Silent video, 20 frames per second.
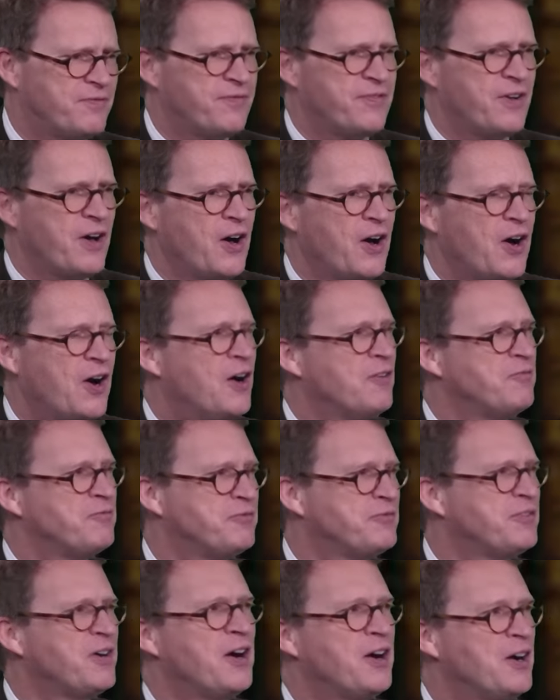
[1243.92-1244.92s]
far,
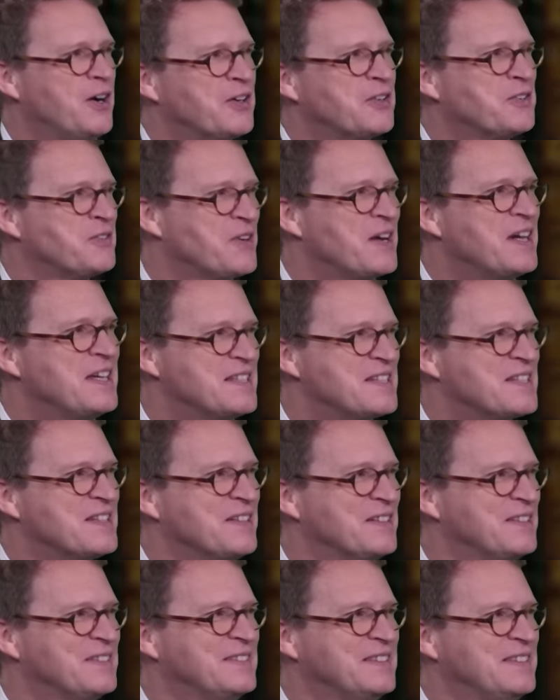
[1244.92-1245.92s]
far
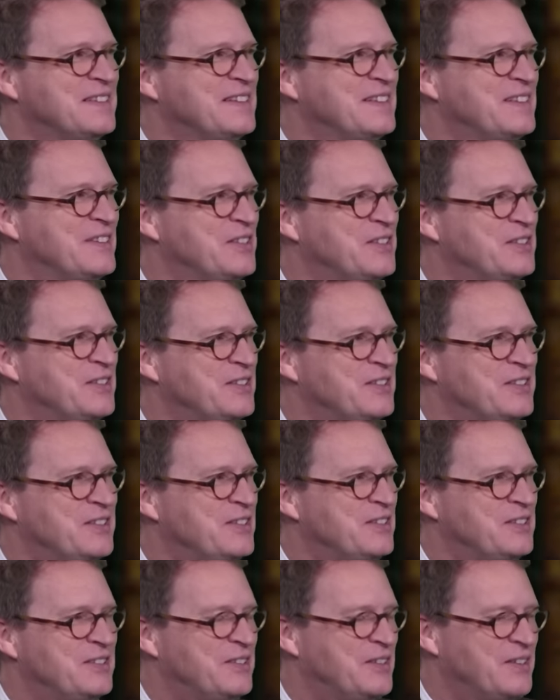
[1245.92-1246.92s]
greater than,
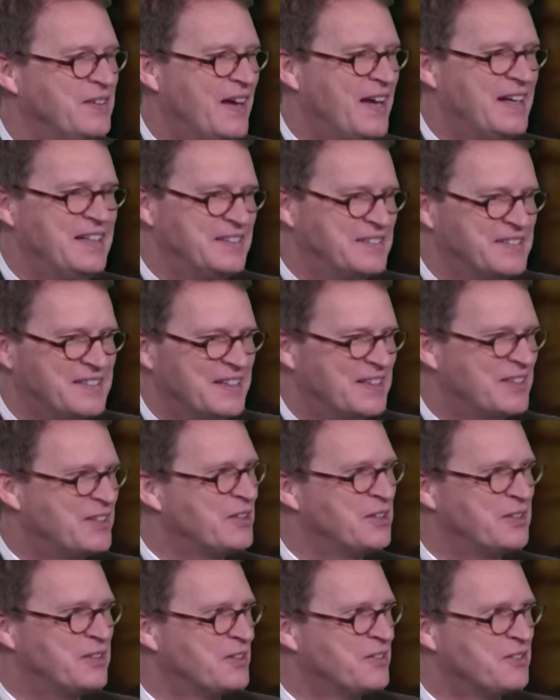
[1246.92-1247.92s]
you know, anything,
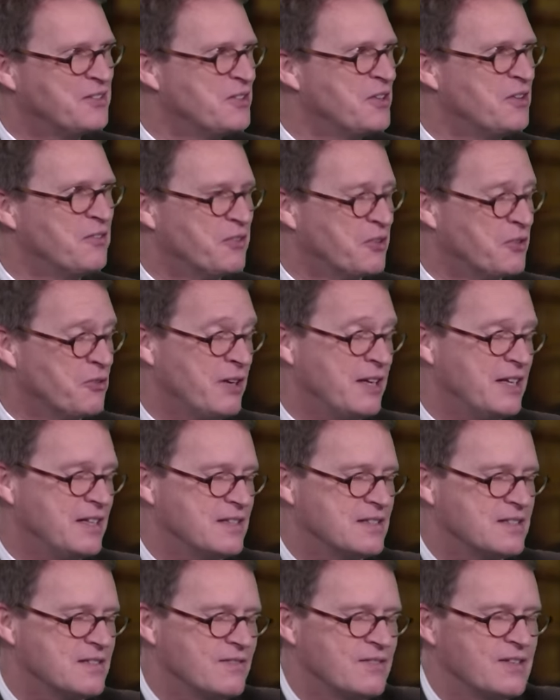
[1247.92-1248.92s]
that, the greatness